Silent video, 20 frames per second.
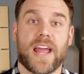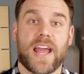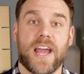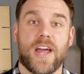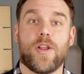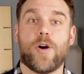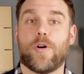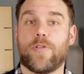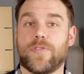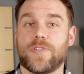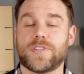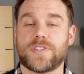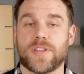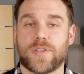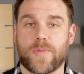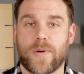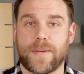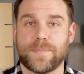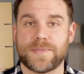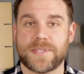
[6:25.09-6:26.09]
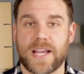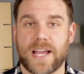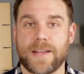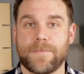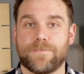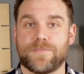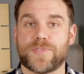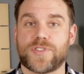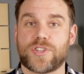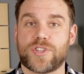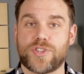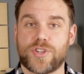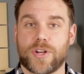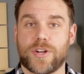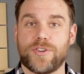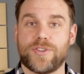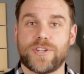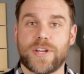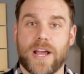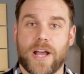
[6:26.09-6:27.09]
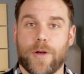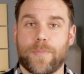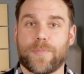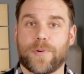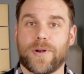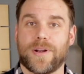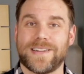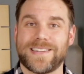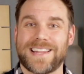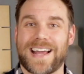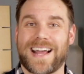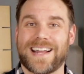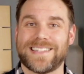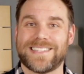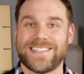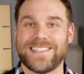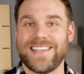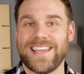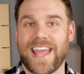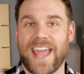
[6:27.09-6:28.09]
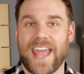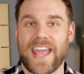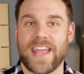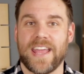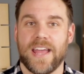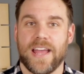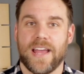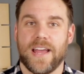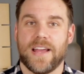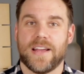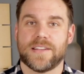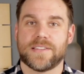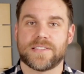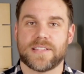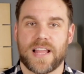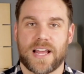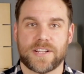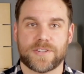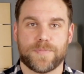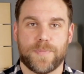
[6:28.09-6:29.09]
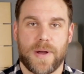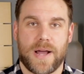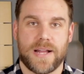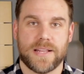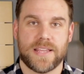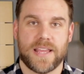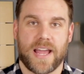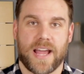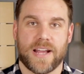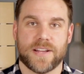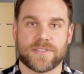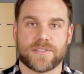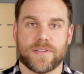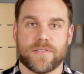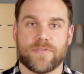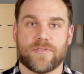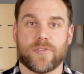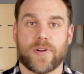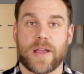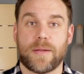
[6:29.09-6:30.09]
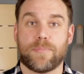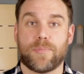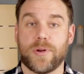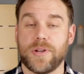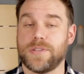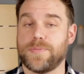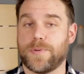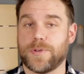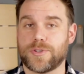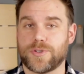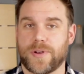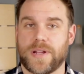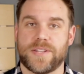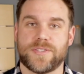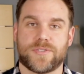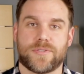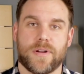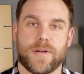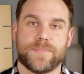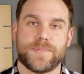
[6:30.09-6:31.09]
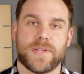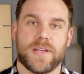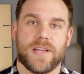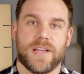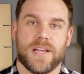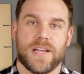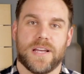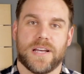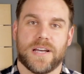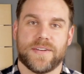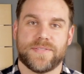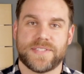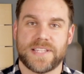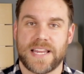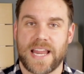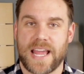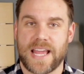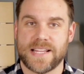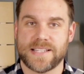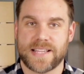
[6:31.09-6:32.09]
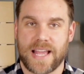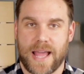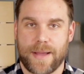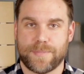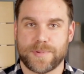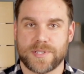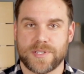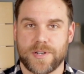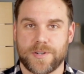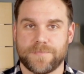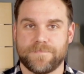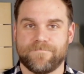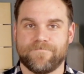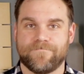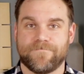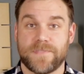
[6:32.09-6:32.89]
Head over to the website, churchhelper.ca/podcast, for a printable transcript of today's episode.